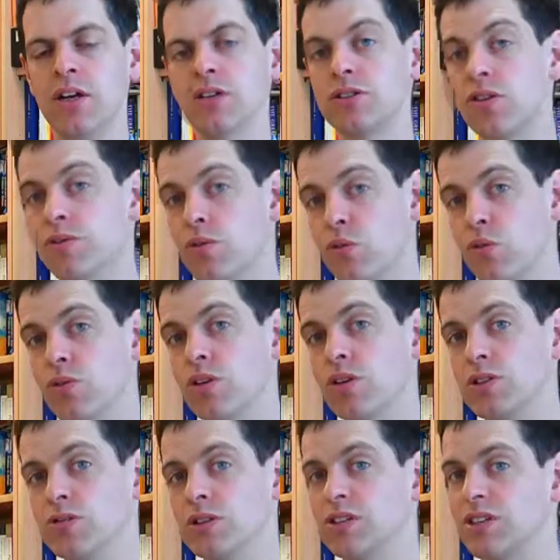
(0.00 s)
So for all
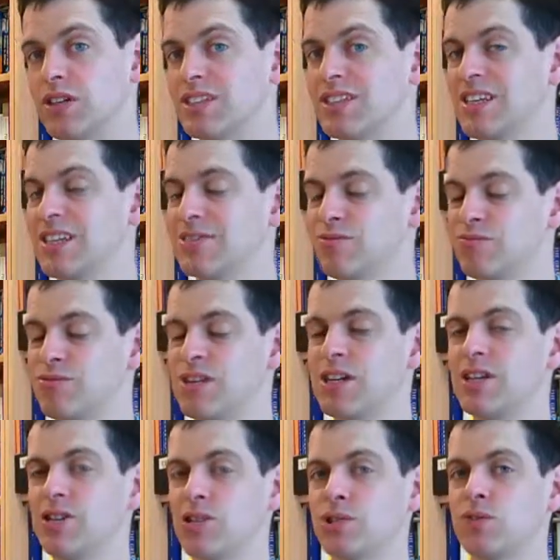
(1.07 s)
those reasons, I think it's really
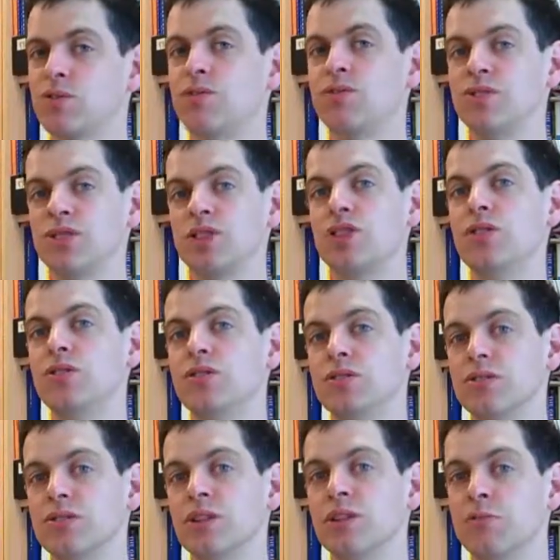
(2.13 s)
useful for
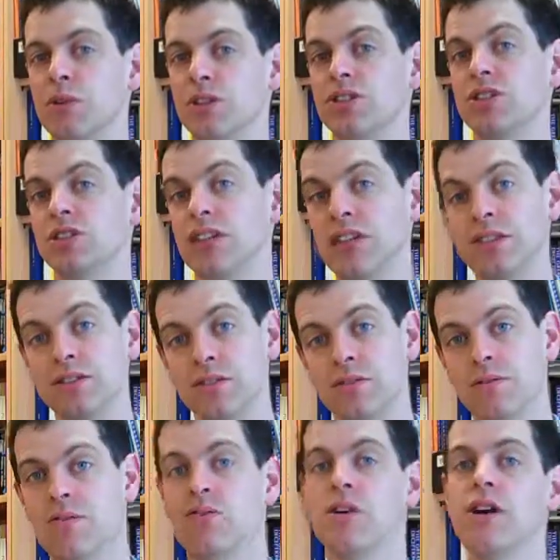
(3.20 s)
students as much as it is
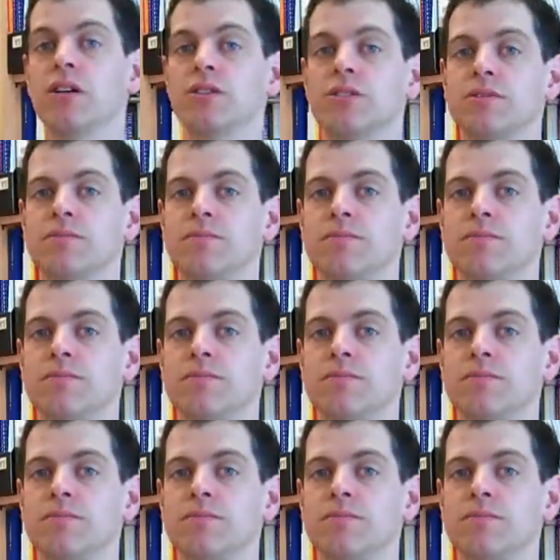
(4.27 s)
for us.